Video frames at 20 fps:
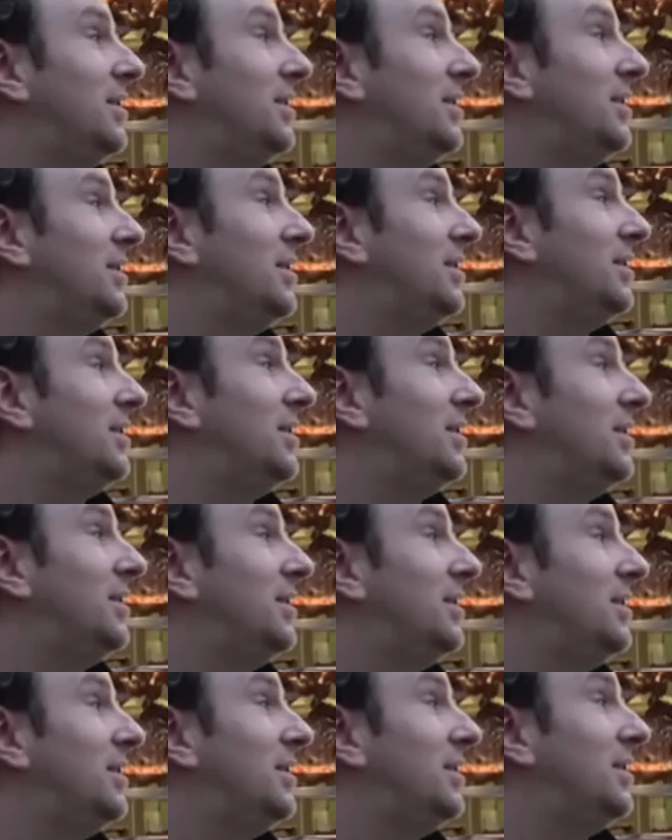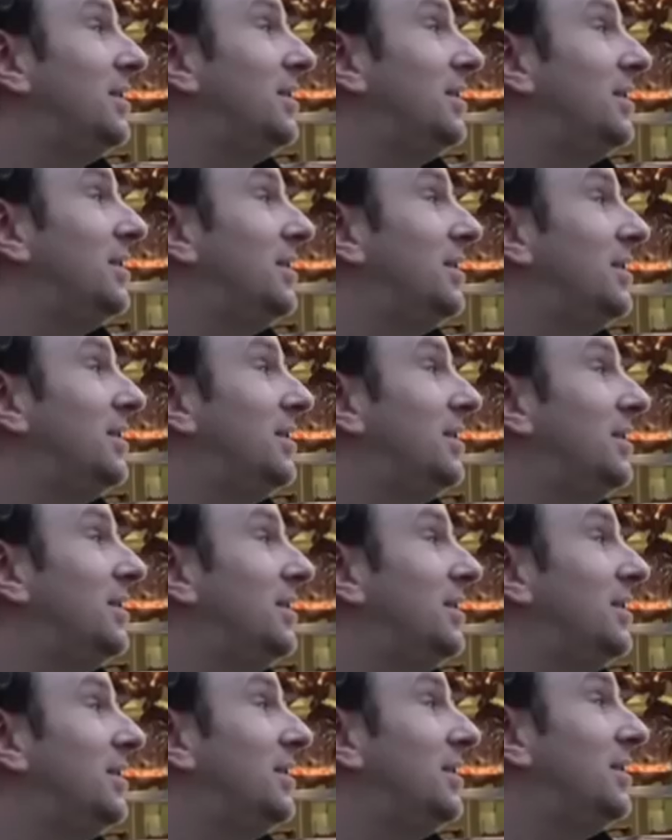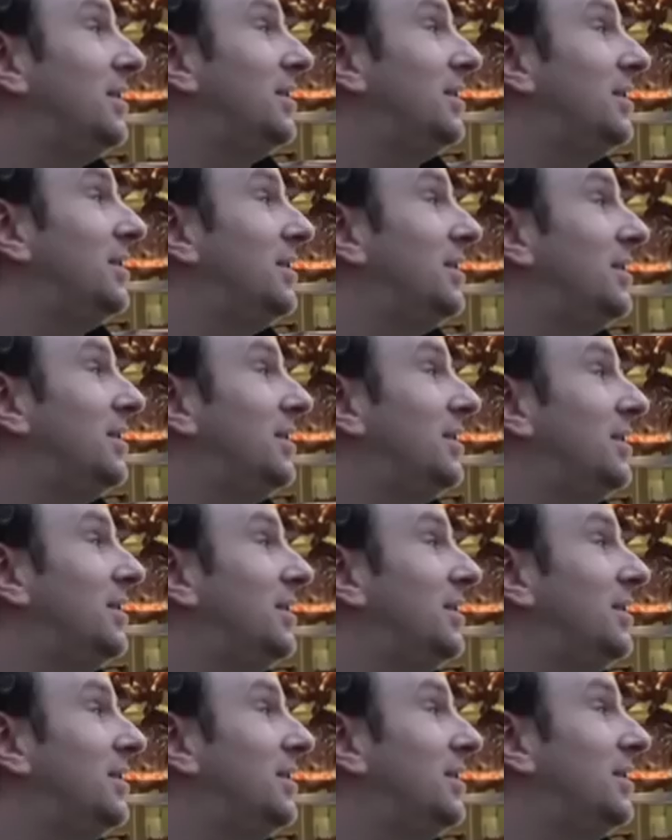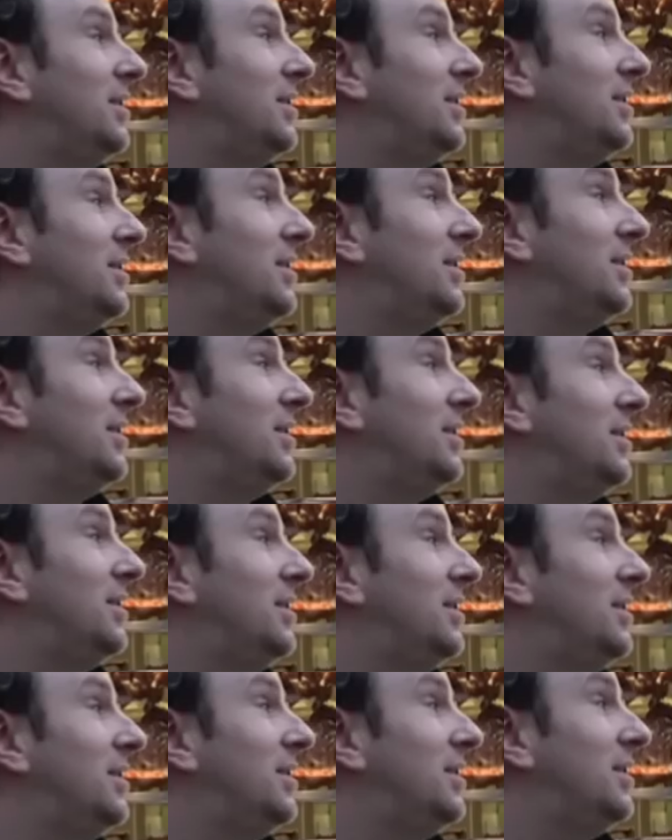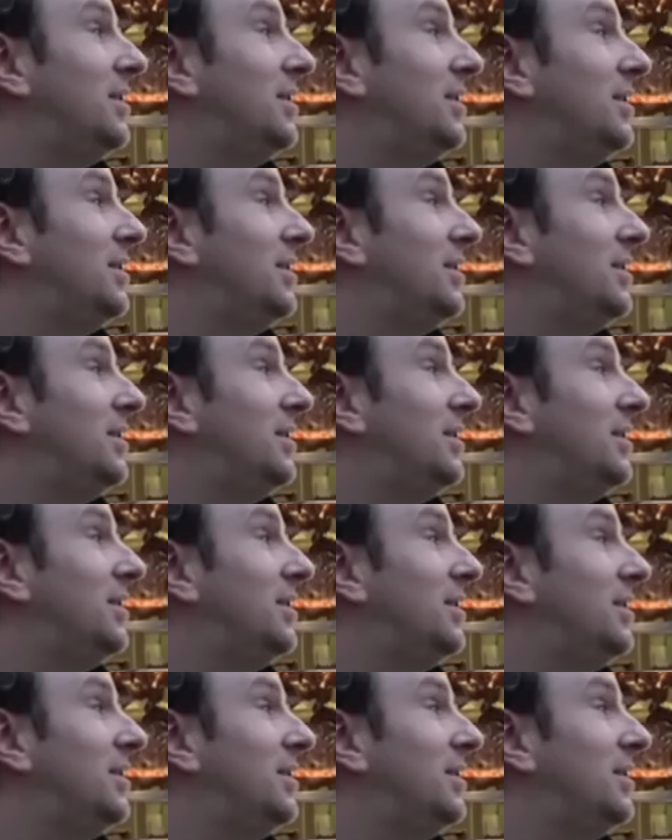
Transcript: (not speaking)